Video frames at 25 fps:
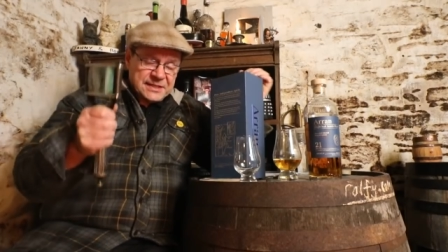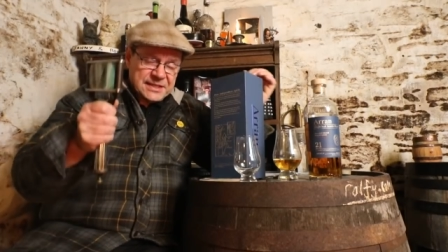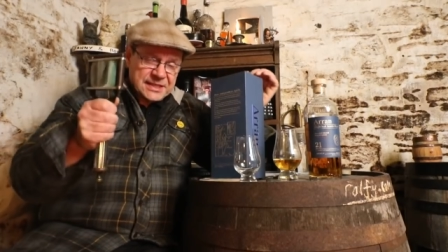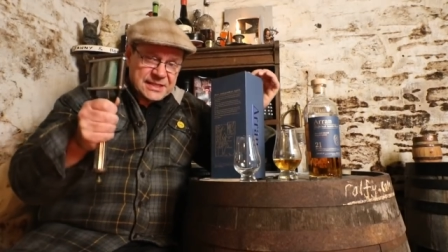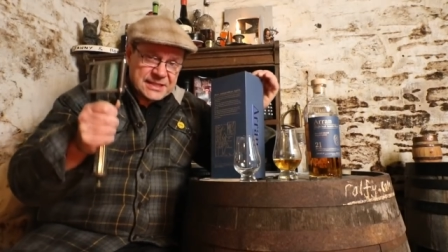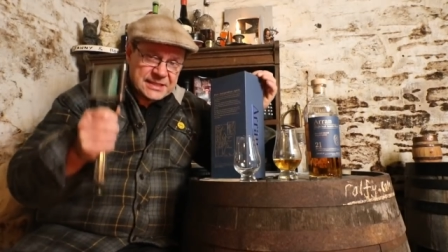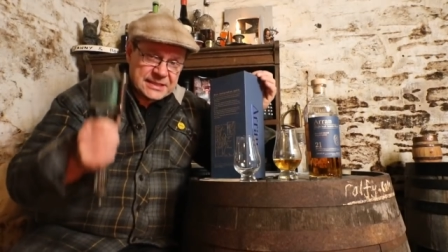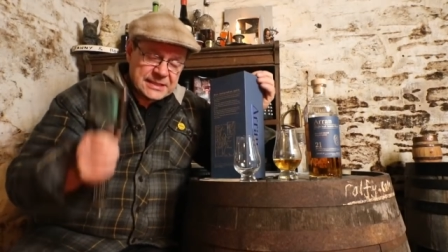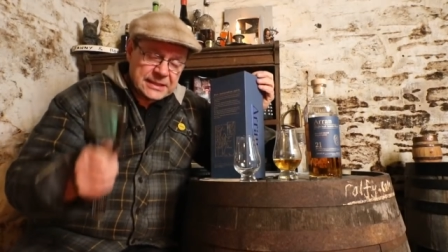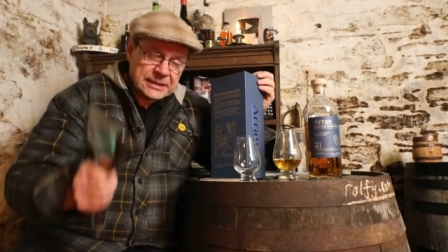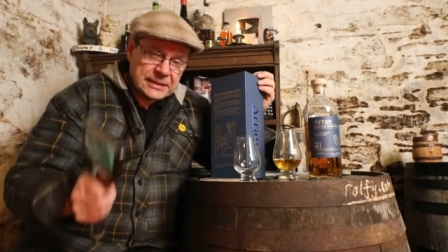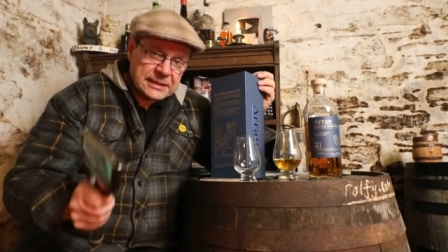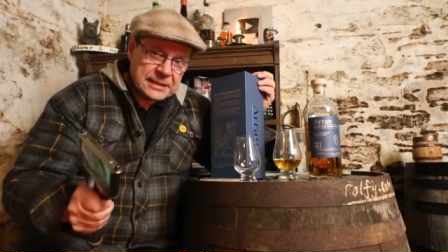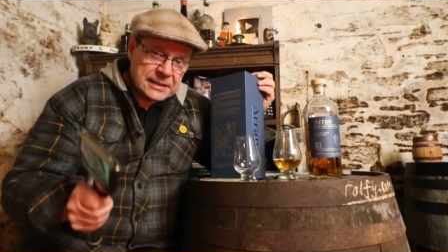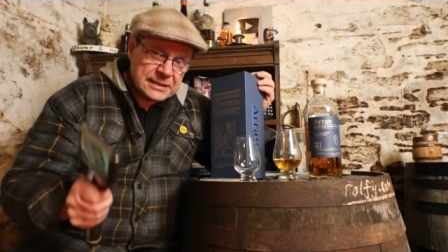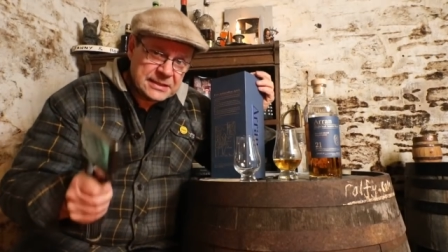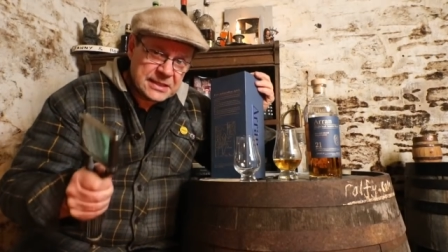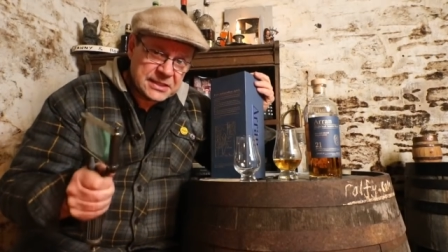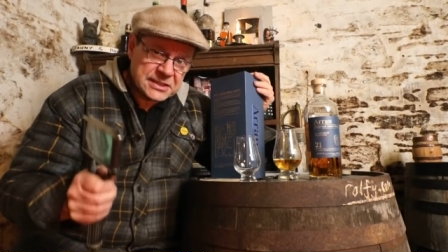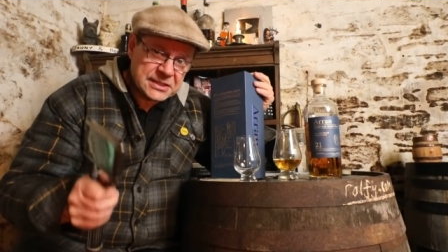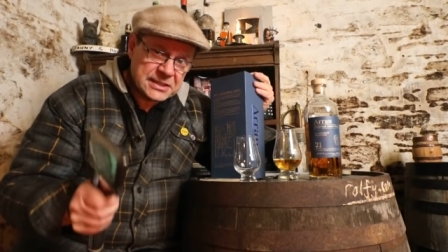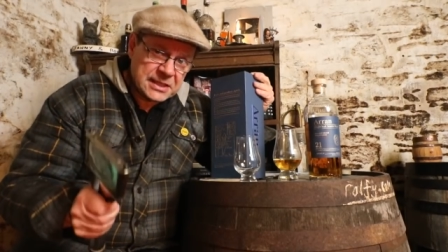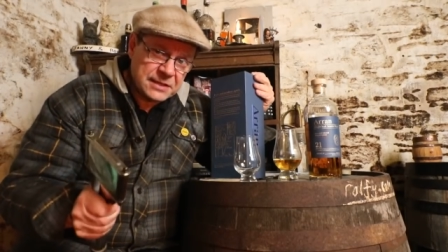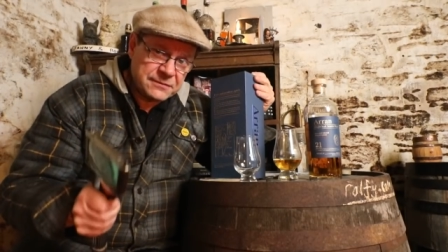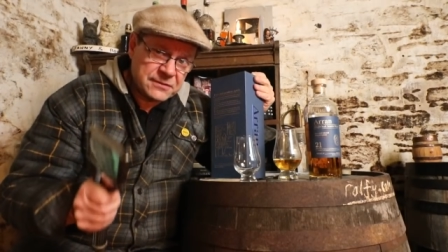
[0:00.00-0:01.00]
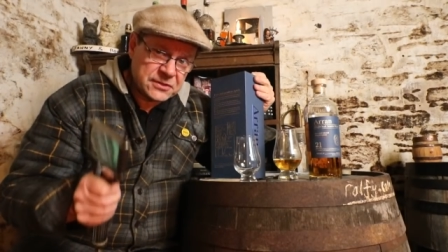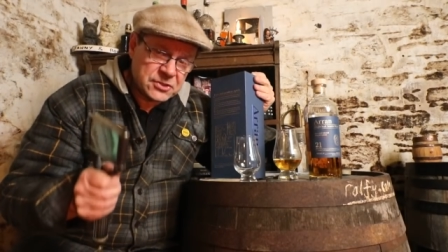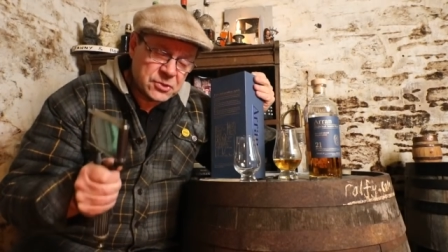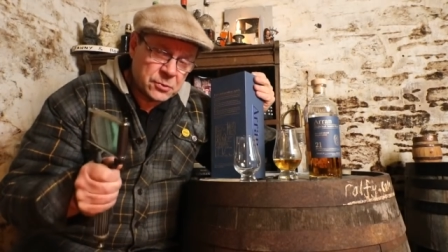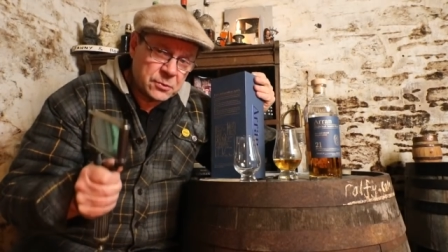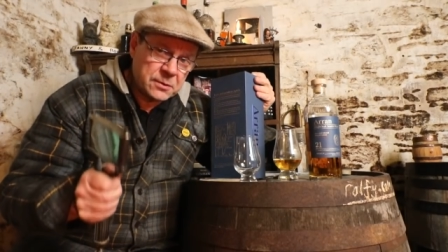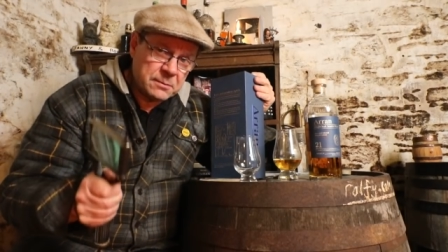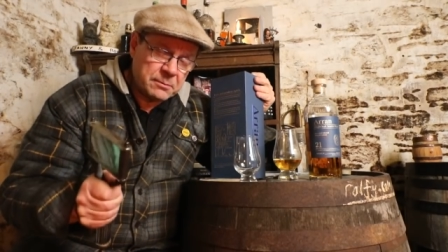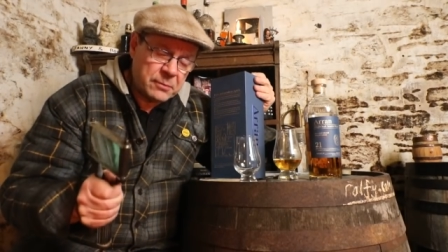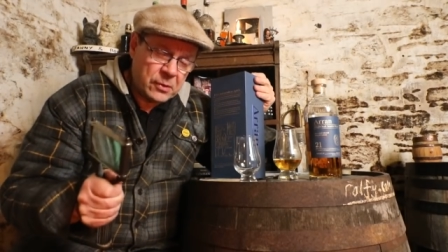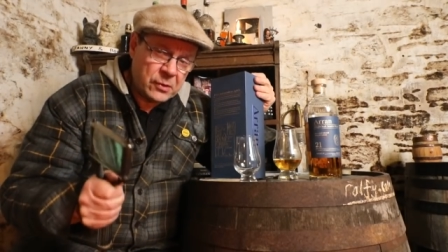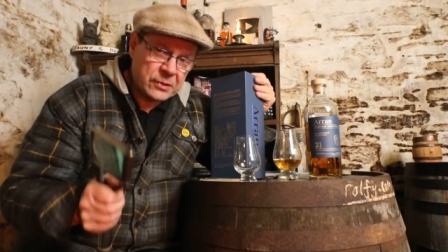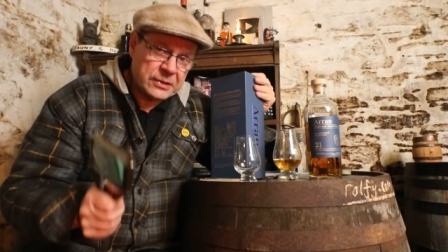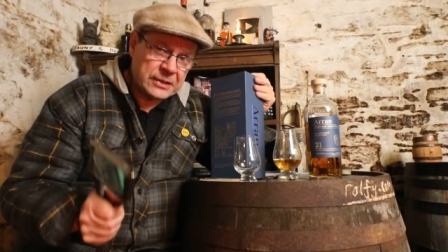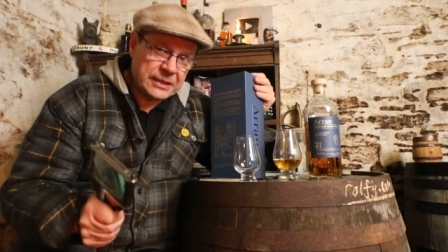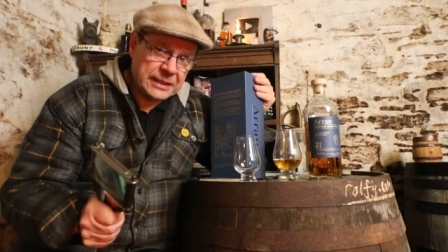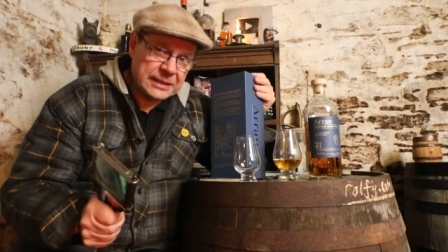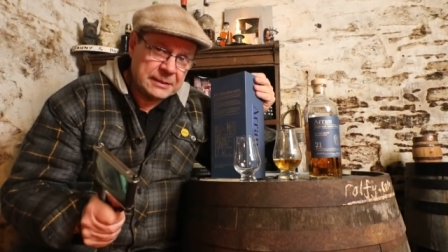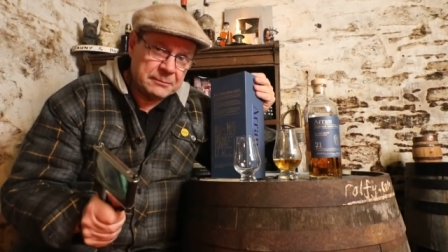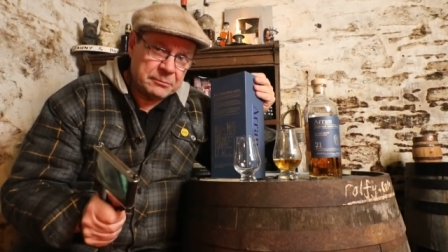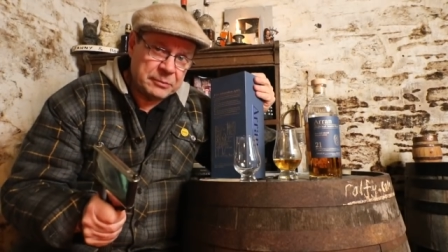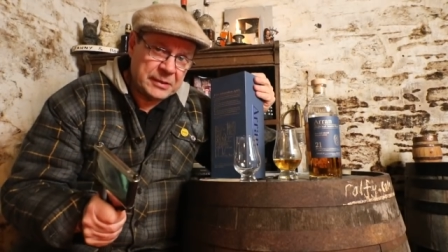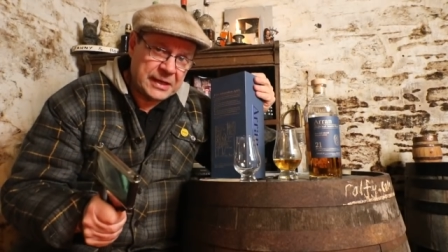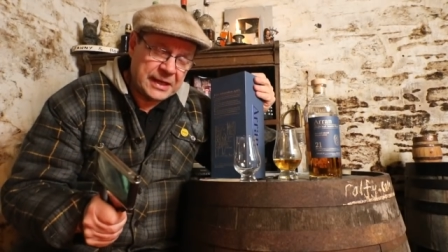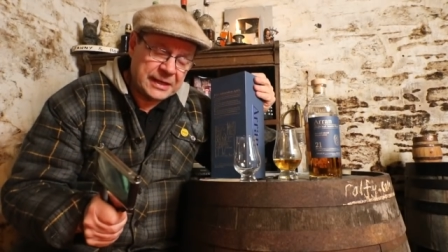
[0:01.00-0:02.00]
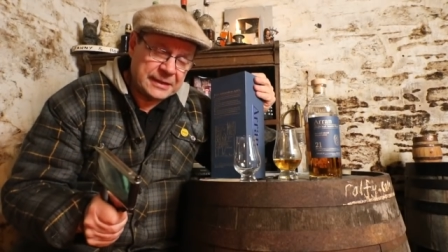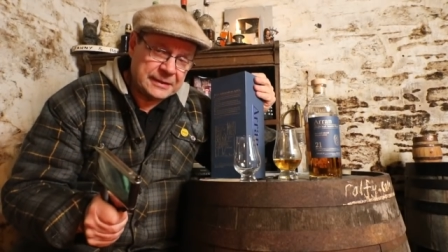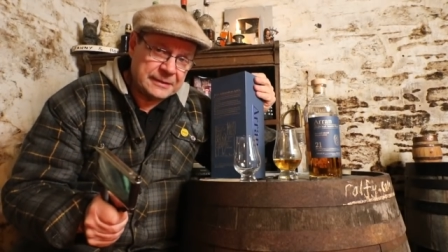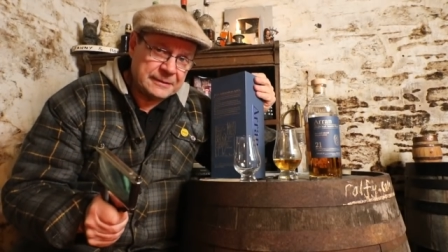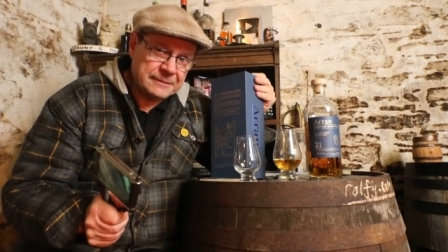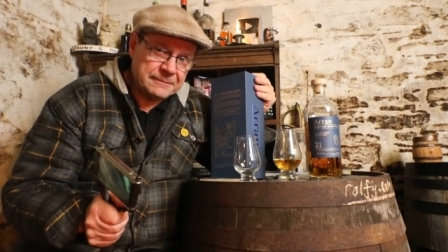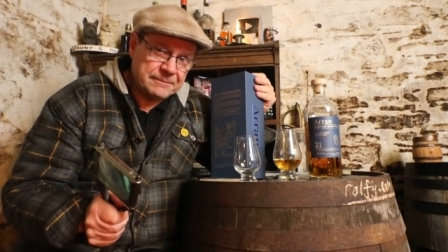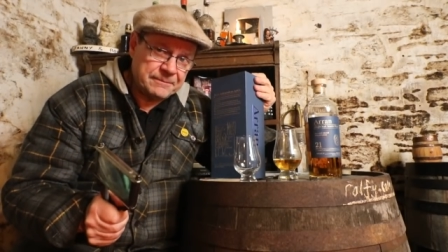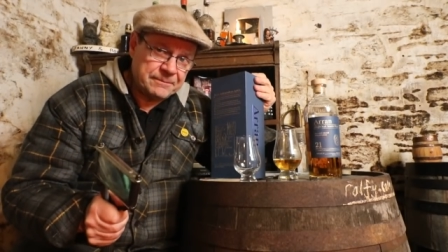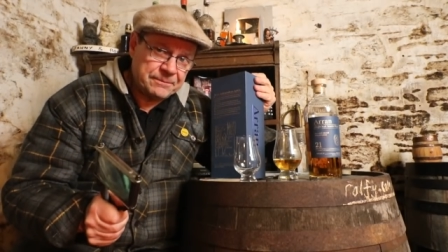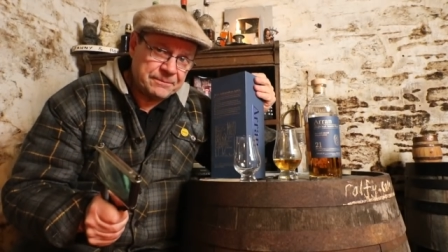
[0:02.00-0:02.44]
distillery doesn't have its own bottling plant,